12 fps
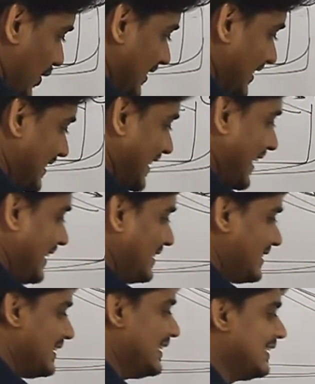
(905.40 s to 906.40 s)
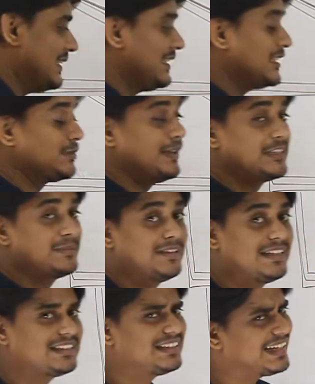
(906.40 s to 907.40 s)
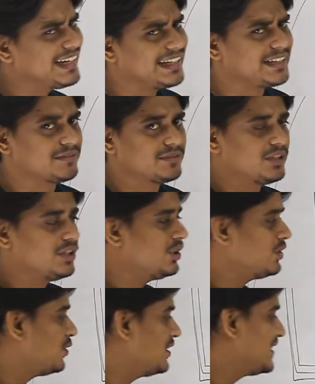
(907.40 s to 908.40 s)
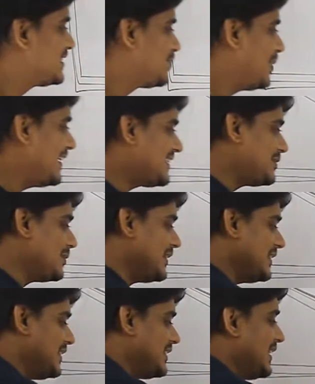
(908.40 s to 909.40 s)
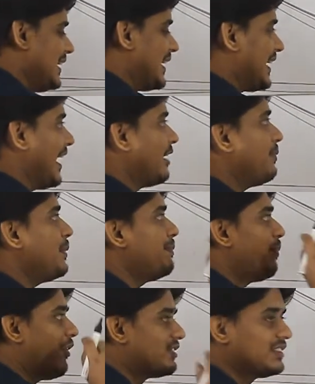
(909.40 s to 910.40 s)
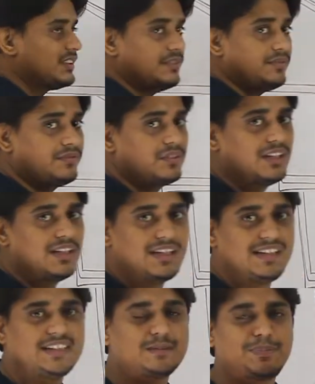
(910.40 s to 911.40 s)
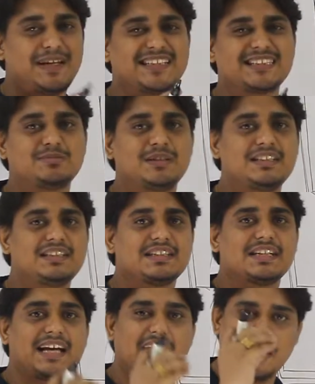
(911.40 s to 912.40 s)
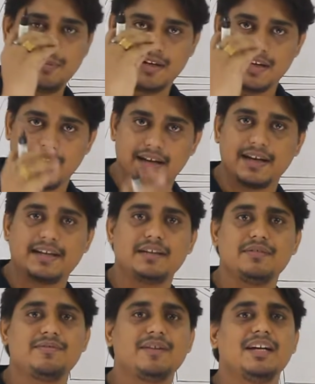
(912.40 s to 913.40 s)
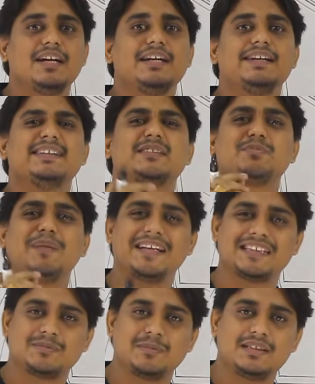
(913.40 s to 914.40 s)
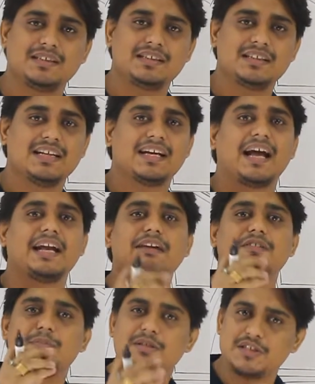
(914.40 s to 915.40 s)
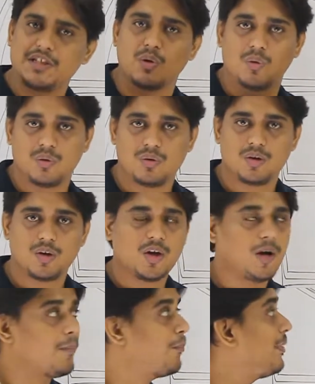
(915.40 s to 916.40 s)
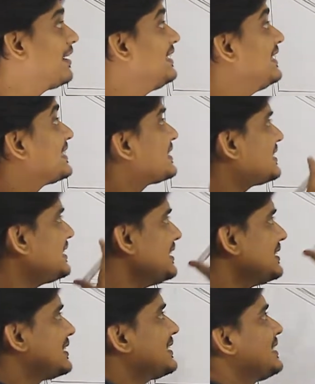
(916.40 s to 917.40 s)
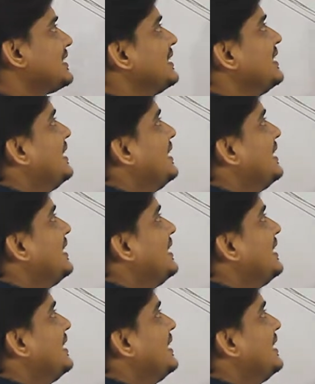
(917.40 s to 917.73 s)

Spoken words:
in this case, the displacement is negative. So displacement can be positive, displacement can be negative, displacement can even be 0. But distance,